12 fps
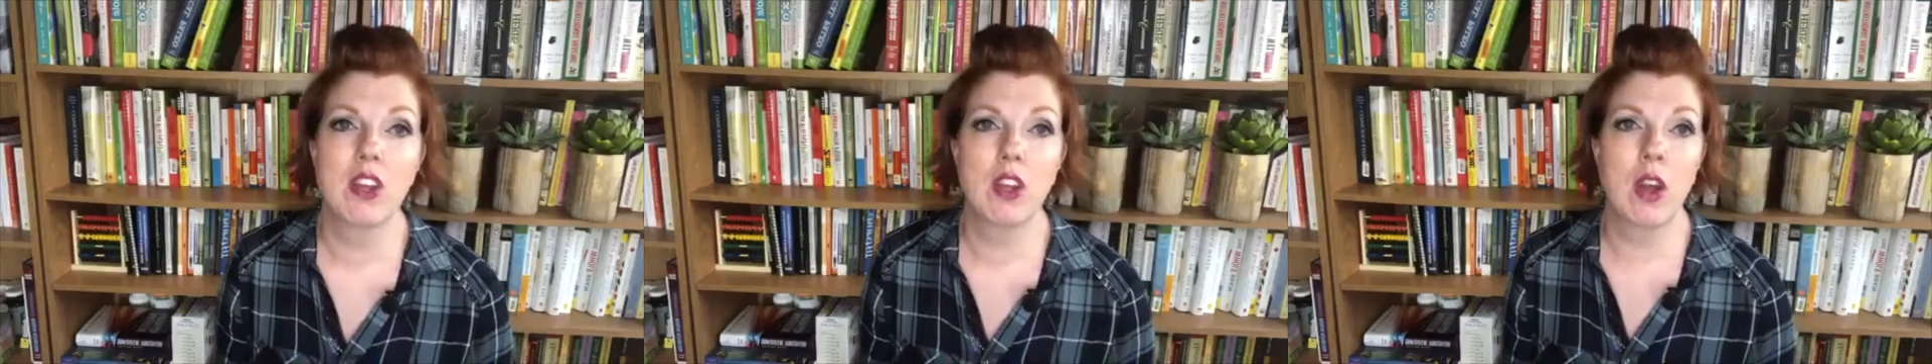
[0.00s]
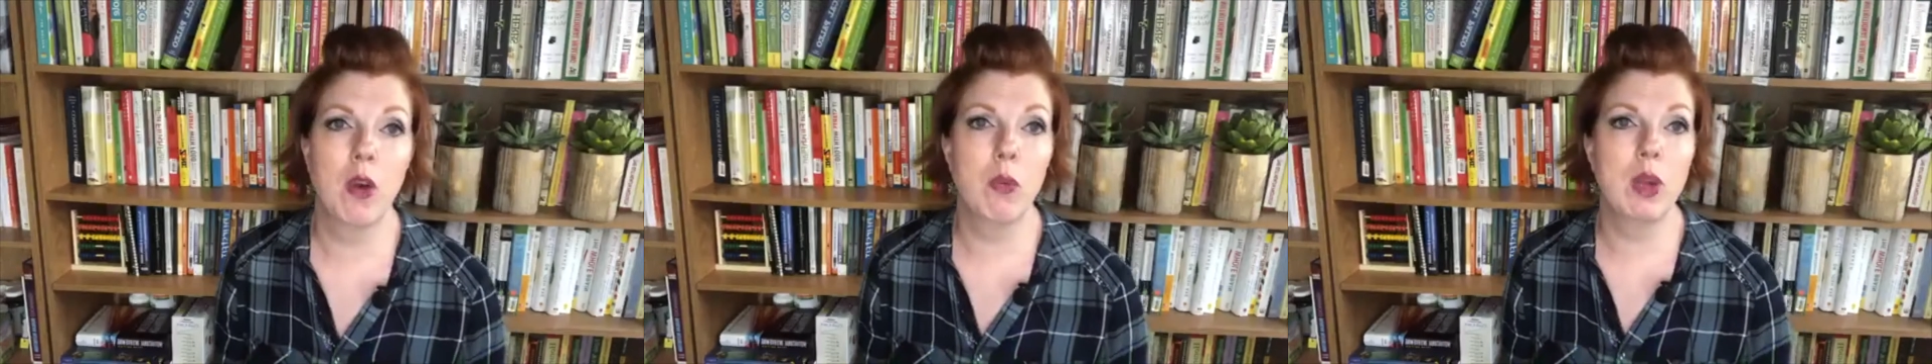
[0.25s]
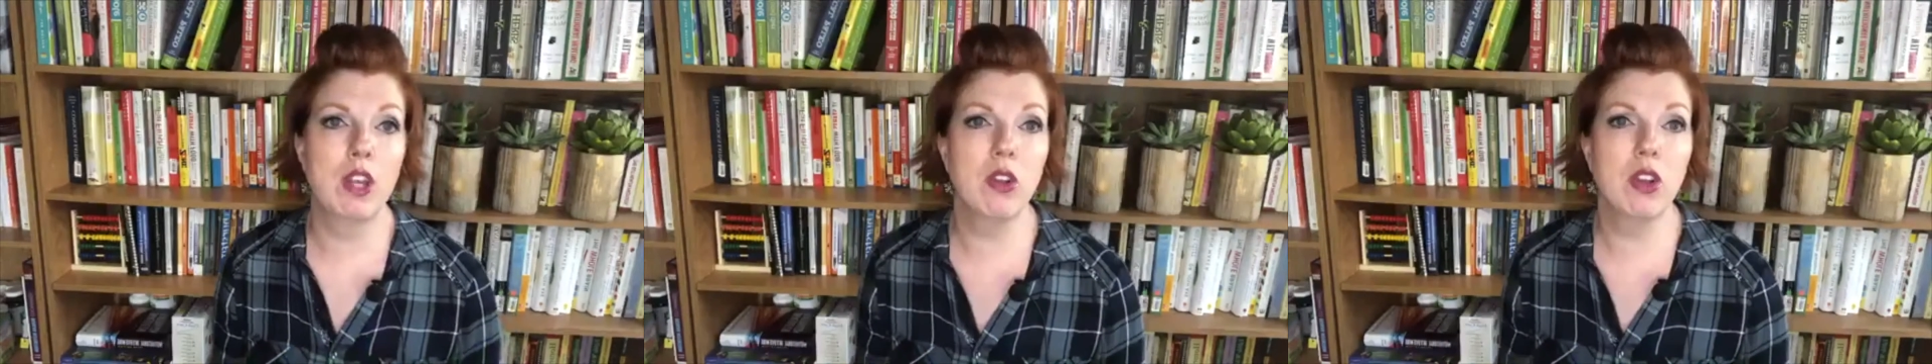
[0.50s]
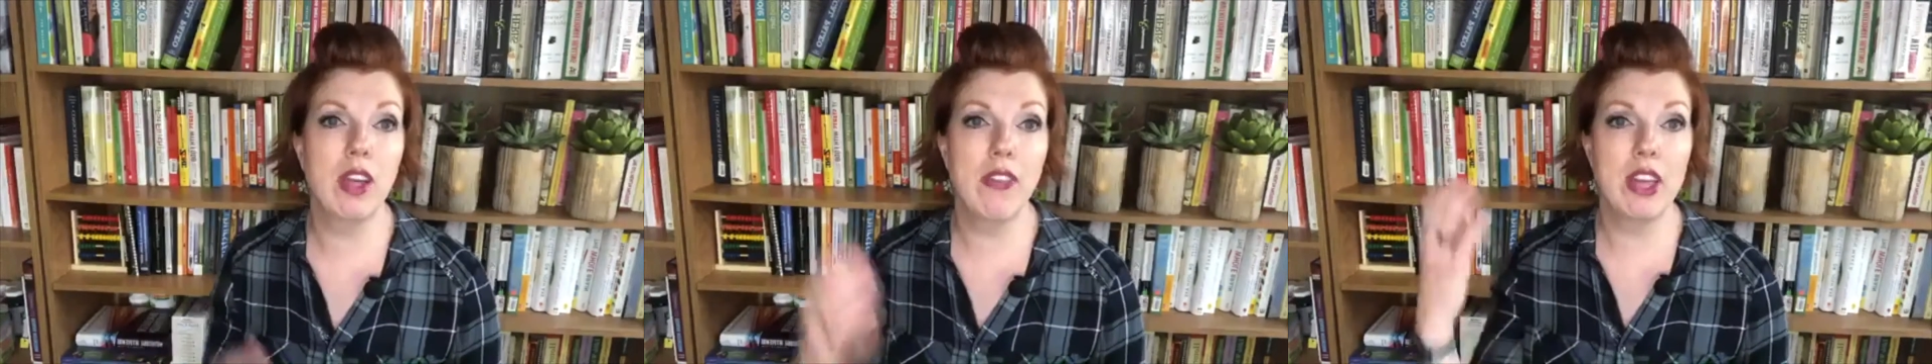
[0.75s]
When you
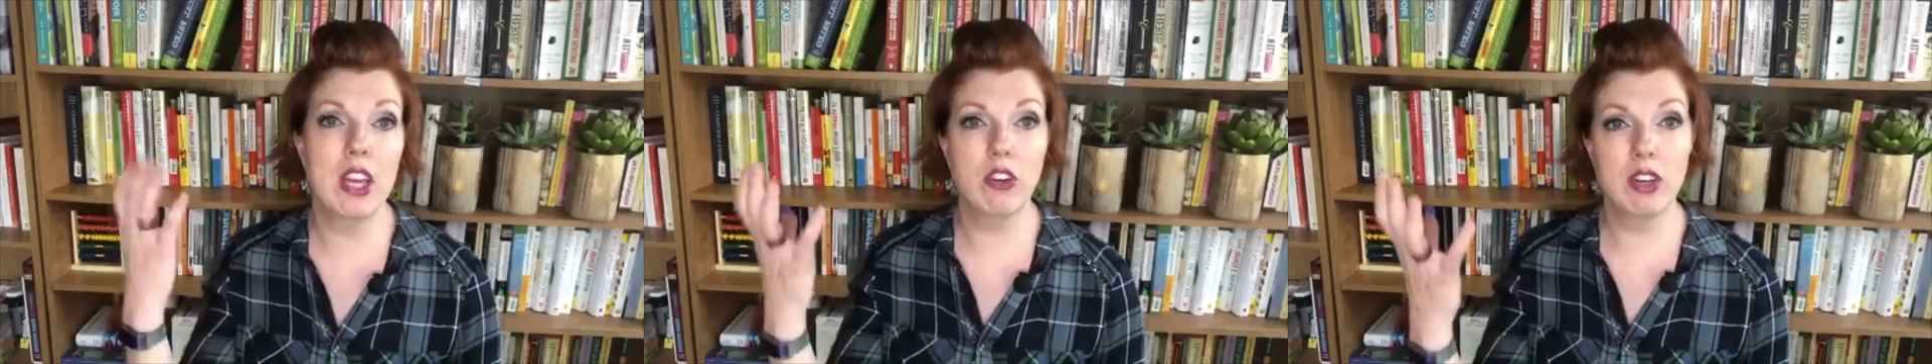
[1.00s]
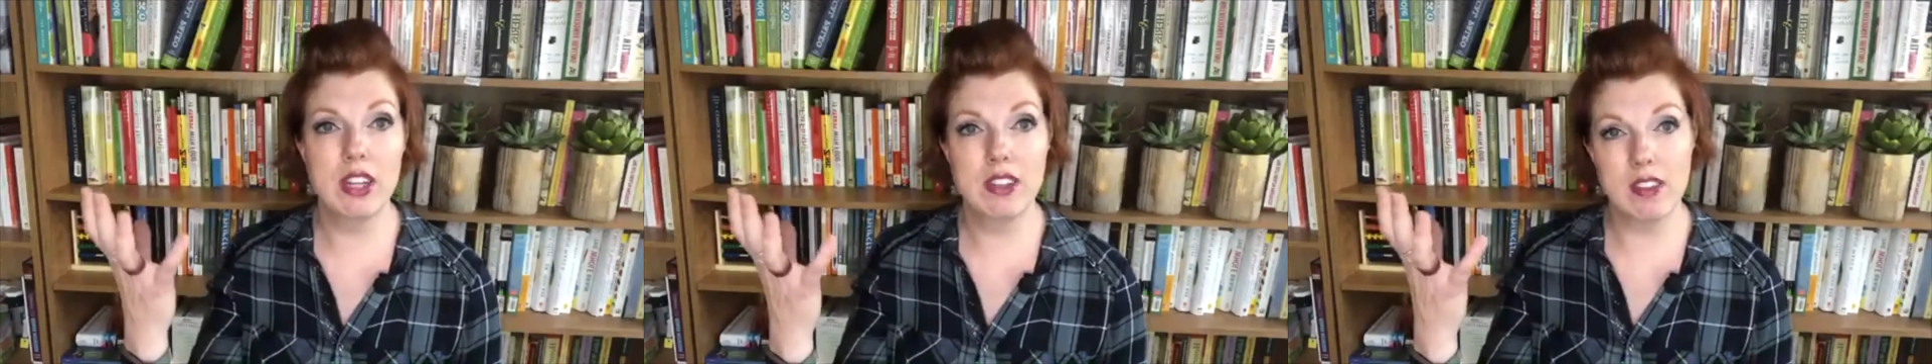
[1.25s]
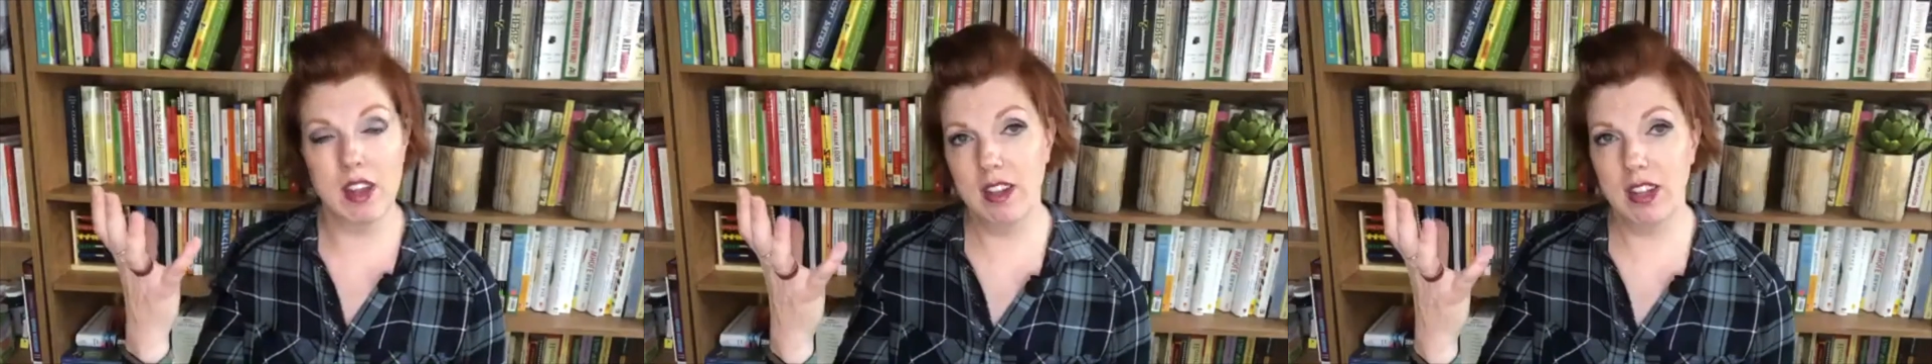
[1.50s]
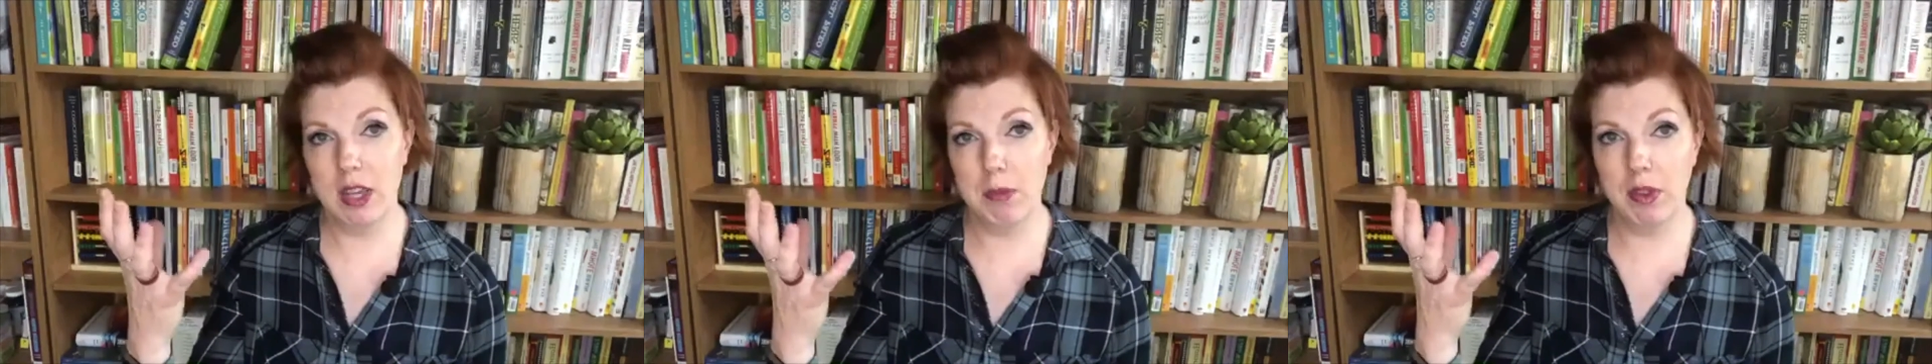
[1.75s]
look at the ingredients on a
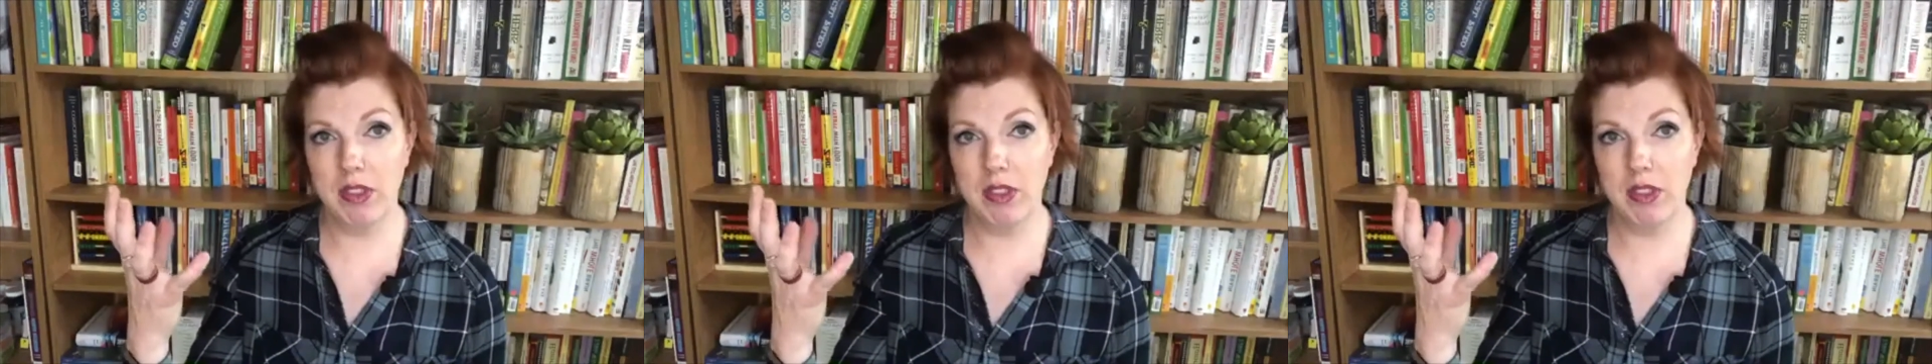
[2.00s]
label,